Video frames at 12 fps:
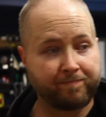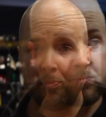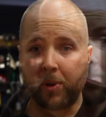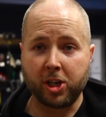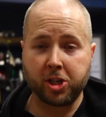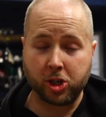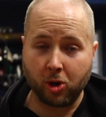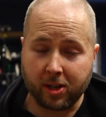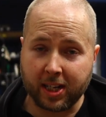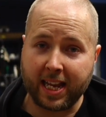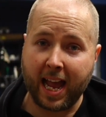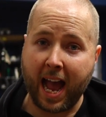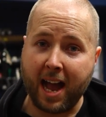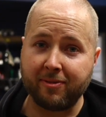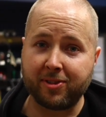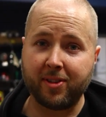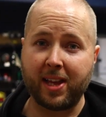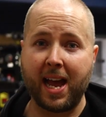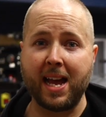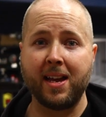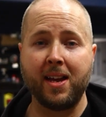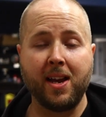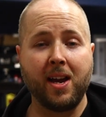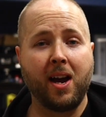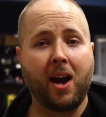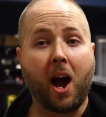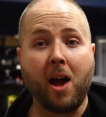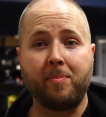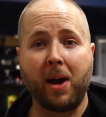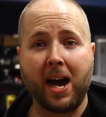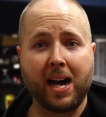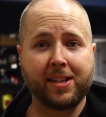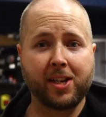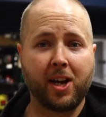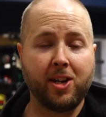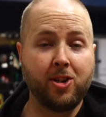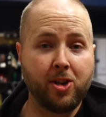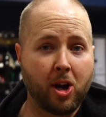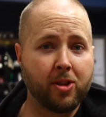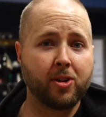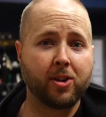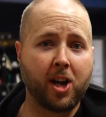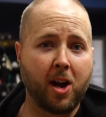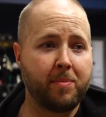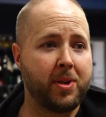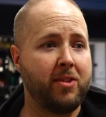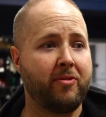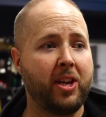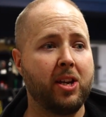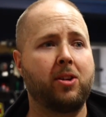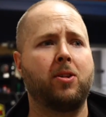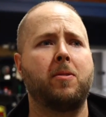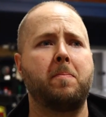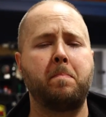But shortly after that, I bought another company vehicle,